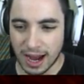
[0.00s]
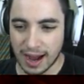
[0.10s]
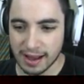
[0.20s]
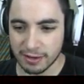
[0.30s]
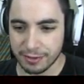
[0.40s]

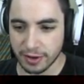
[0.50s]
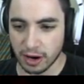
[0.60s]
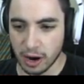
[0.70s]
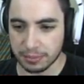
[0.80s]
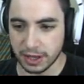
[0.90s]
I've
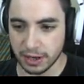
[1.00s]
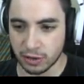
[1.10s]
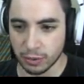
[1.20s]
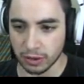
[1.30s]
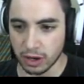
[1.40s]
opted
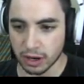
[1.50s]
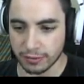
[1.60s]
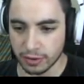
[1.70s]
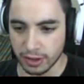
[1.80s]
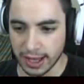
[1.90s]
into a lot
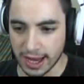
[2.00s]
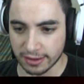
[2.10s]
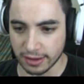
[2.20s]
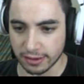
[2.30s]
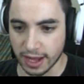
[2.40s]
of early
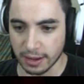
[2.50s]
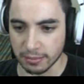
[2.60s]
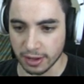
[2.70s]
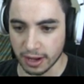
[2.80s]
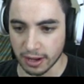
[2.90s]
access
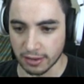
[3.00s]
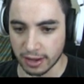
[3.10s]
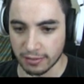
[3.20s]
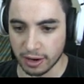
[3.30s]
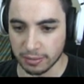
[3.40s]
games, guys.
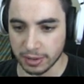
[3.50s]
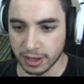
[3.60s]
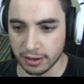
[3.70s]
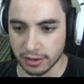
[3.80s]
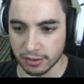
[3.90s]
I've opted
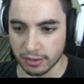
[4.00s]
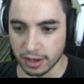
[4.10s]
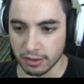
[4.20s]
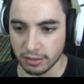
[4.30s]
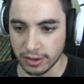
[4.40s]
into, you
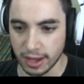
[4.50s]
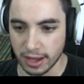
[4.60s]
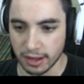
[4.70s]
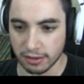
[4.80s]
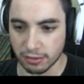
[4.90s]
know,
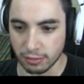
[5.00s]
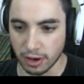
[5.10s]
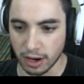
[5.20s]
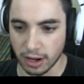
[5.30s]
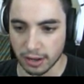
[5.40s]
this,
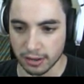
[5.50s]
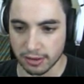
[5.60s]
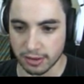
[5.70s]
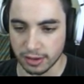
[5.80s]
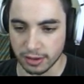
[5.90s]

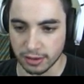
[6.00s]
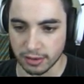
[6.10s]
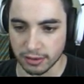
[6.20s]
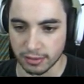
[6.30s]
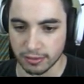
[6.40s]
Rust,
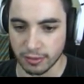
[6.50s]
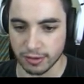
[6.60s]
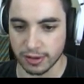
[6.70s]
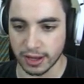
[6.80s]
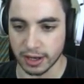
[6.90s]
and
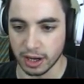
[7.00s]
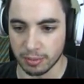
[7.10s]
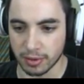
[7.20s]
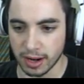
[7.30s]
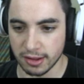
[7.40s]
Forsaken
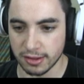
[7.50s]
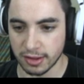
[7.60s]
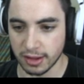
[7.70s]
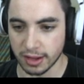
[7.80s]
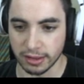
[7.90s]

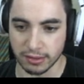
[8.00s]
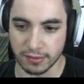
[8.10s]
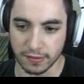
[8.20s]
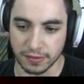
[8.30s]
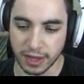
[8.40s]
Uprising, and The
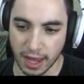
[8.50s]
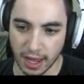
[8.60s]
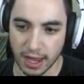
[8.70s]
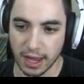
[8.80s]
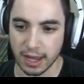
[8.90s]
Fifth
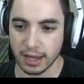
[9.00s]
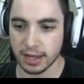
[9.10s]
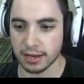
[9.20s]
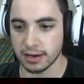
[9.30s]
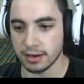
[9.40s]

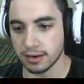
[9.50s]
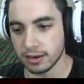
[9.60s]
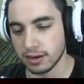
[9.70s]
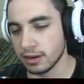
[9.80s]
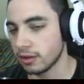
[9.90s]
Day,
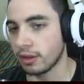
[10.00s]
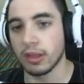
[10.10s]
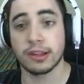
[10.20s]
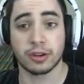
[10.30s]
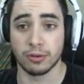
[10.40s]
and the
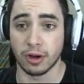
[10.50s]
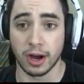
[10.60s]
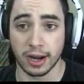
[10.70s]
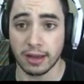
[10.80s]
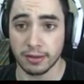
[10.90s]
list goes
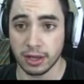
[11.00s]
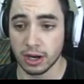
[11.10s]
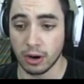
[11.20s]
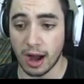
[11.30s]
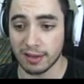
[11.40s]
on. I, you
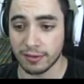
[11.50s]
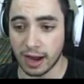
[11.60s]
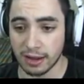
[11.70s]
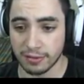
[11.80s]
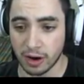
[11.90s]
know, I've
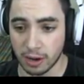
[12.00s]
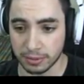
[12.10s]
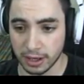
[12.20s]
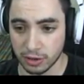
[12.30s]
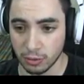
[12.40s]
I've
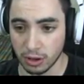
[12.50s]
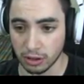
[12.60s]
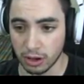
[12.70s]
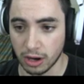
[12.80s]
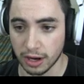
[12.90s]
opted into a
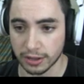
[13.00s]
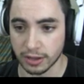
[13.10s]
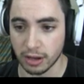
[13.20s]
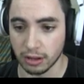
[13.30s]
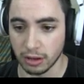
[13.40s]
lot,
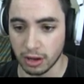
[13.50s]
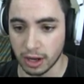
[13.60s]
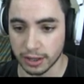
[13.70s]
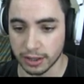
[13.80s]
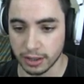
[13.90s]
a
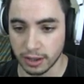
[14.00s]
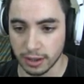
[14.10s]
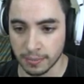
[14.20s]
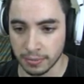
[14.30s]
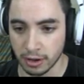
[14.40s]
lot
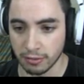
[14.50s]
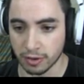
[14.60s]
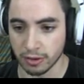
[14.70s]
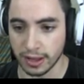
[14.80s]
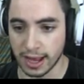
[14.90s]
of
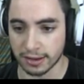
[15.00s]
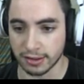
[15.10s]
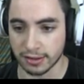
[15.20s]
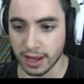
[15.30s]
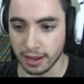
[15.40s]
early
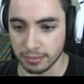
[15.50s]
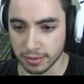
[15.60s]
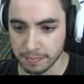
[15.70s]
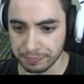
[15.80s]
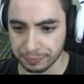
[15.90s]
access games,